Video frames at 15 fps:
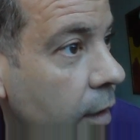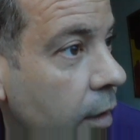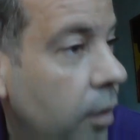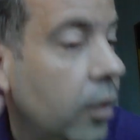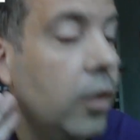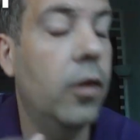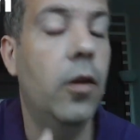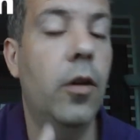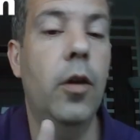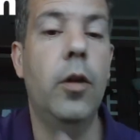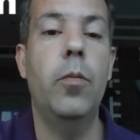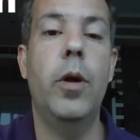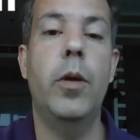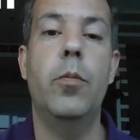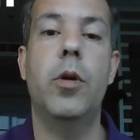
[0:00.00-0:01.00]
Good. One
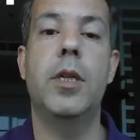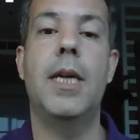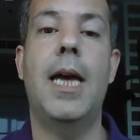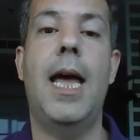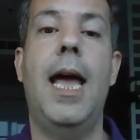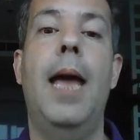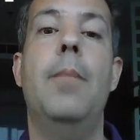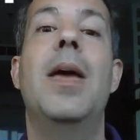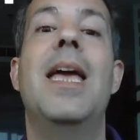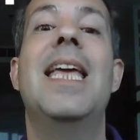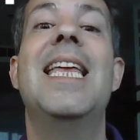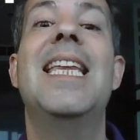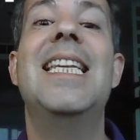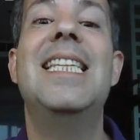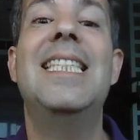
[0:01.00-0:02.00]
more time.
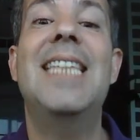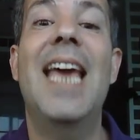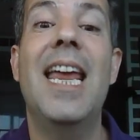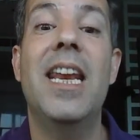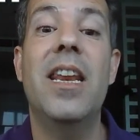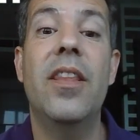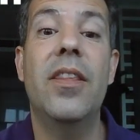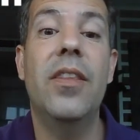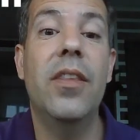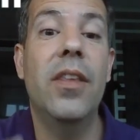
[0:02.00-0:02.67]
10th.